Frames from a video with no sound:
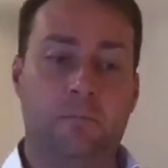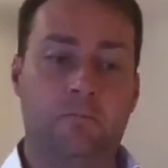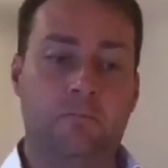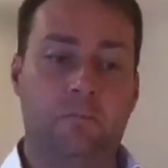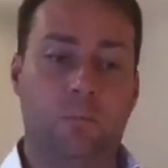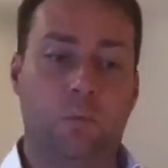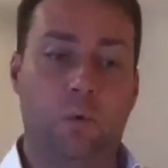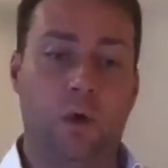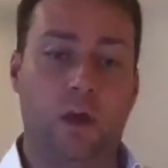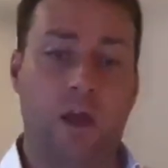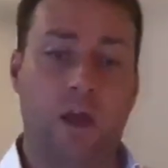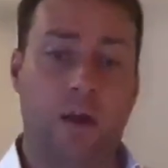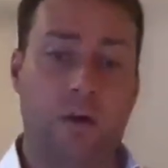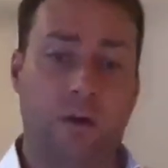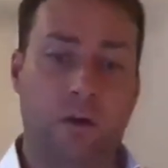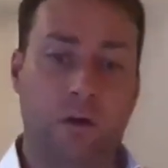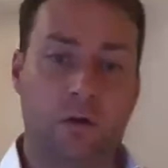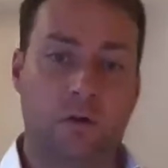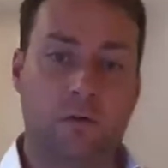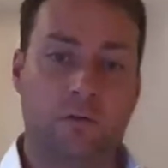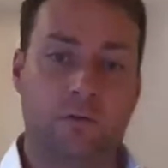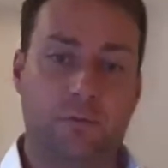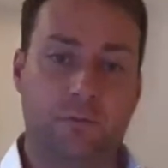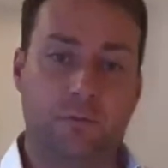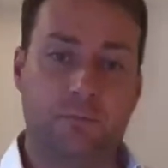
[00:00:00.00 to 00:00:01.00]
wary
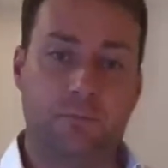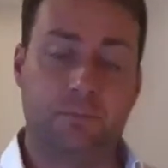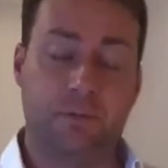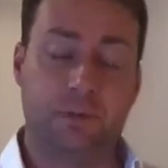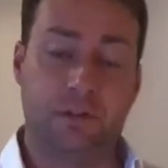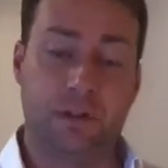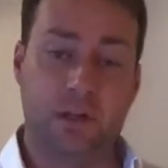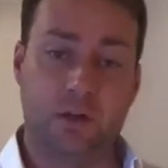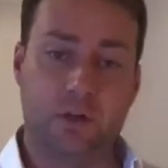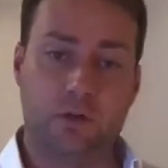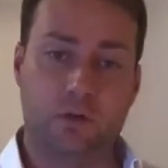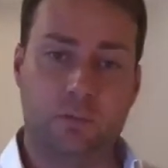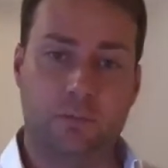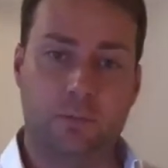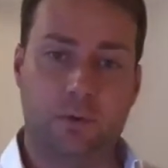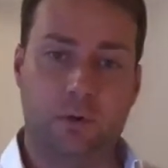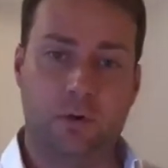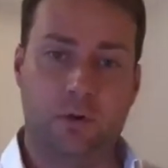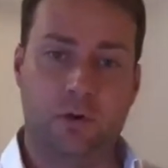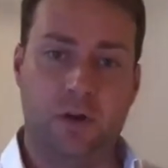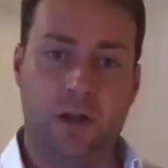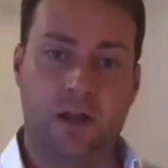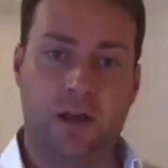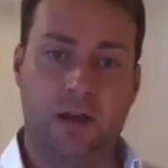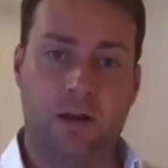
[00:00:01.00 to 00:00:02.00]
of potential
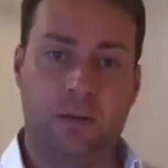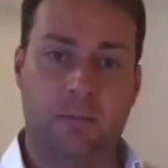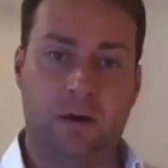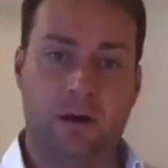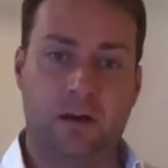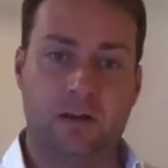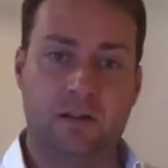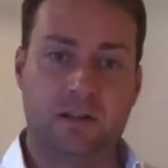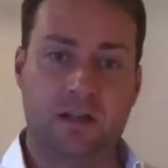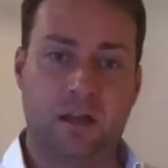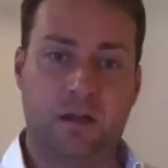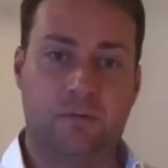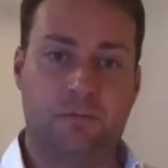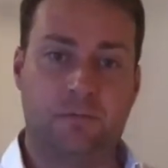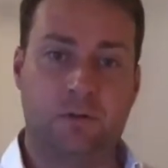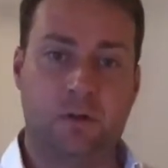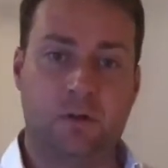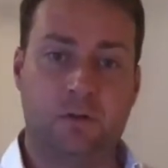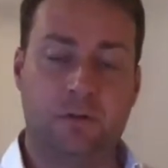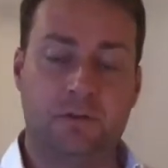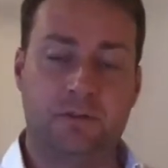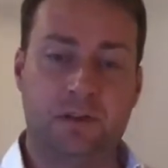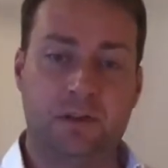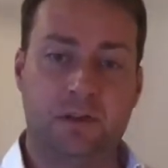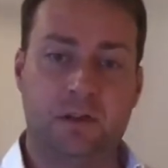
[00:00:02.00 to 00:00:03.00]
burnout amongst our
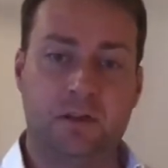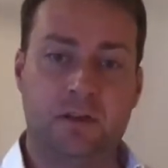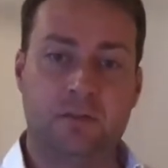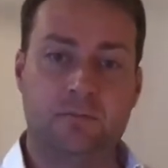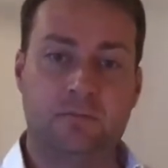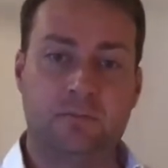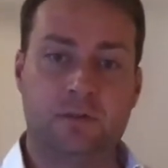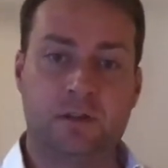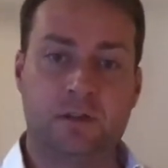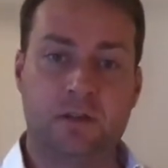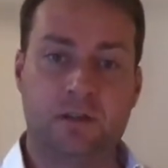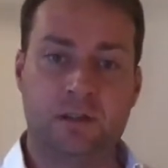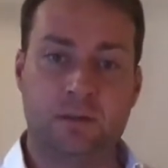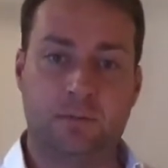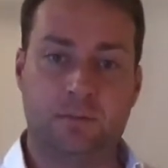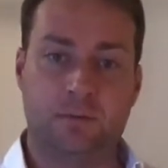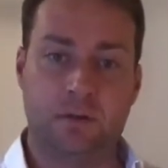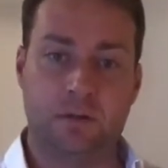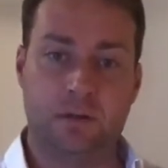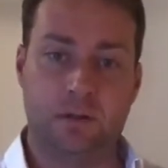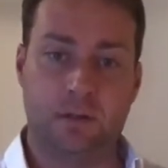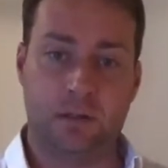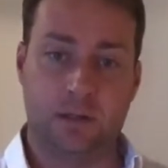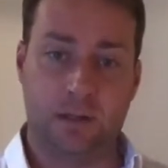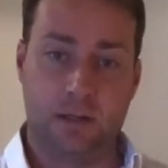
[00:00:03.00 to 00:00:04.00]
volunteers and
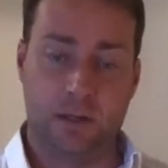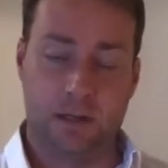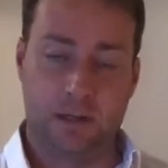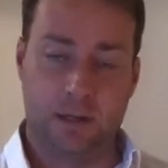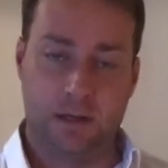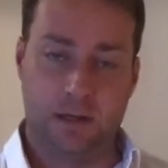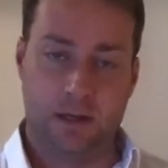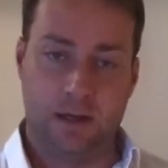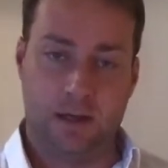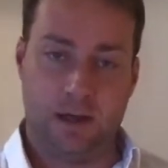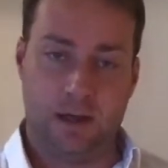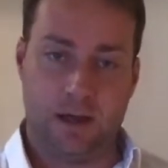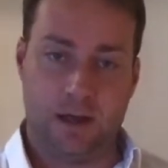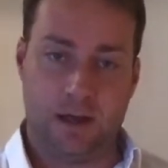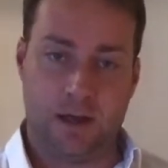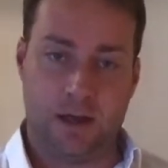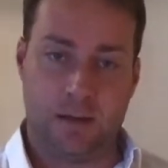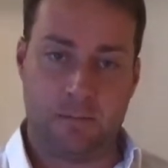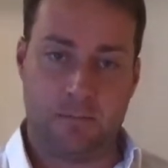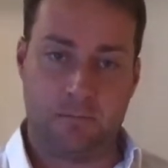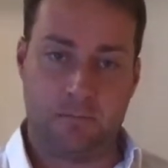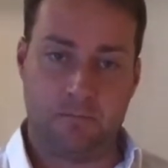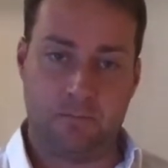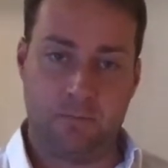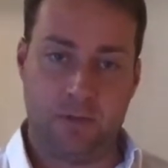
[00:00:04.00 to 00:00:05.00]
participants
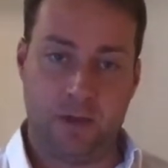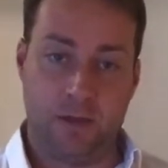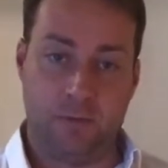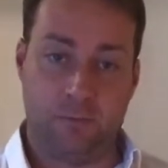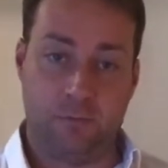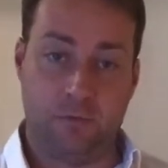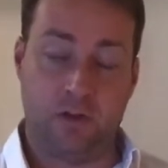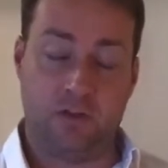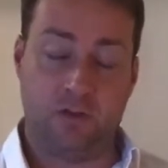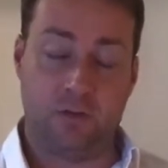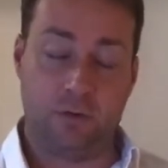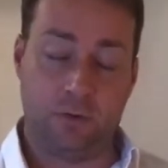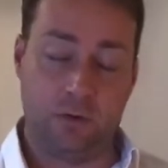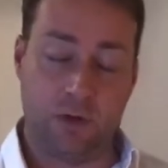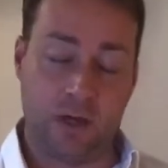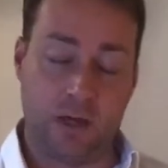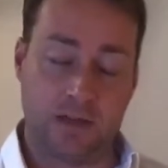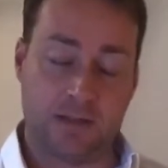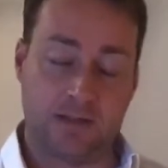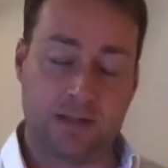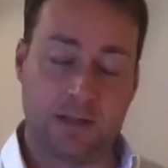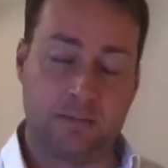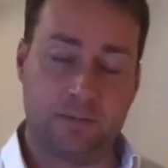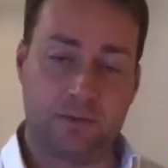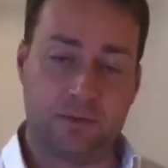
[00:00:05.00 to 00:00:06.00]
if we do get
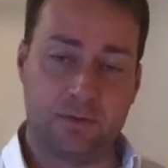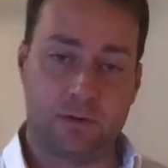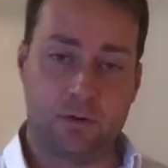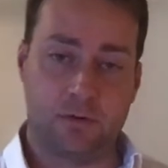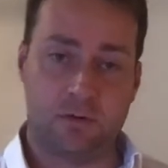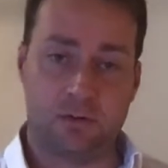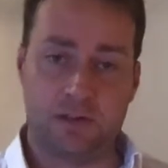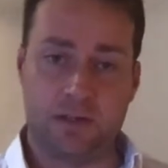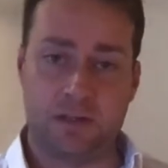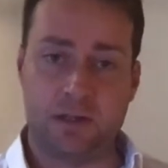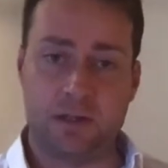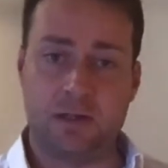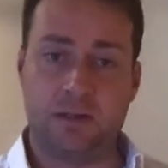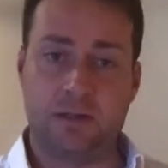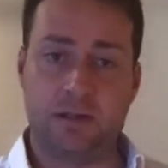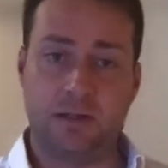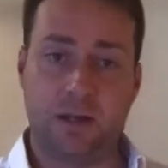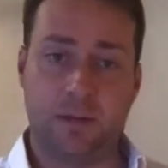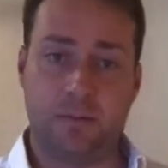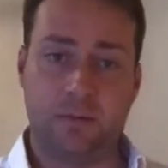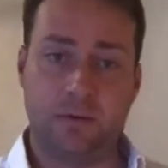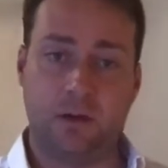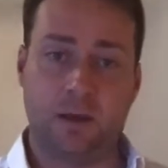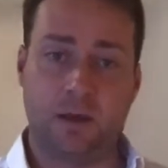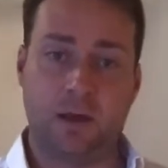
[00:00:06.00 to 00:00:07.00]
some sort of a season up
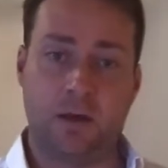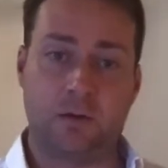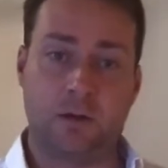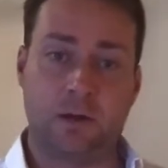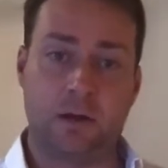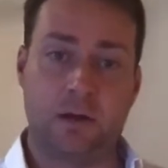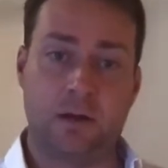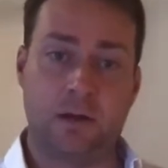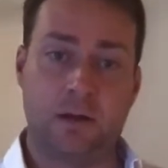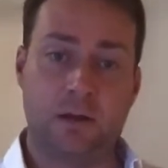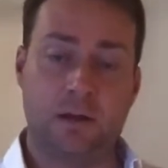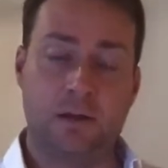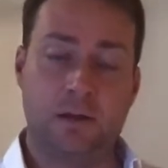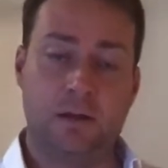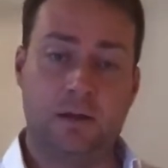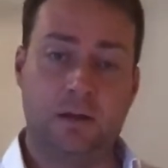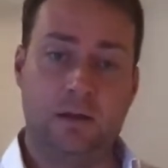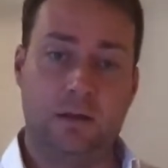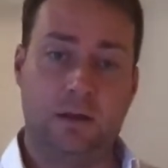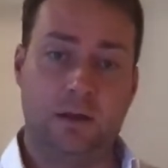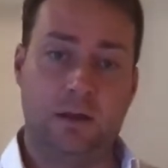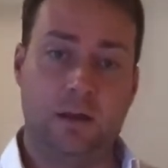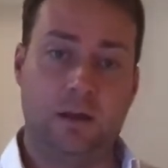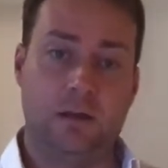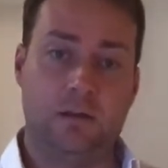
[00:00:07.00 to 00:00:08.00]
and going
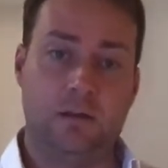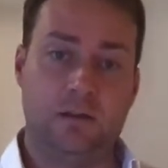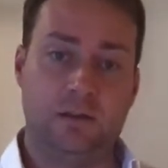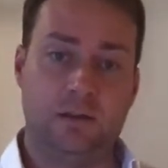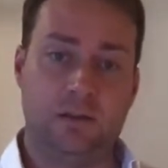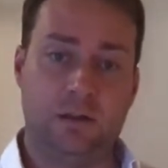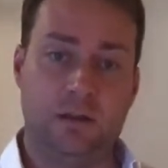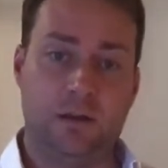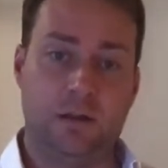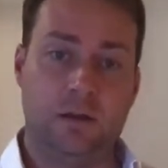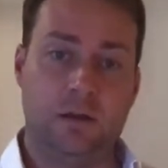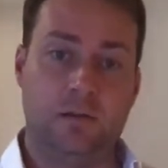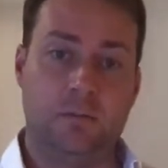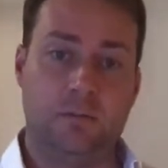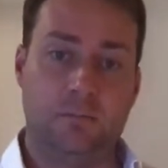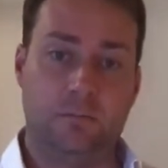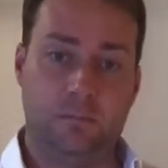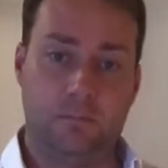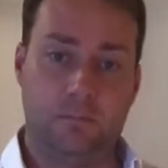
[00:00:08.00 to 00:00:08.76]
here this year.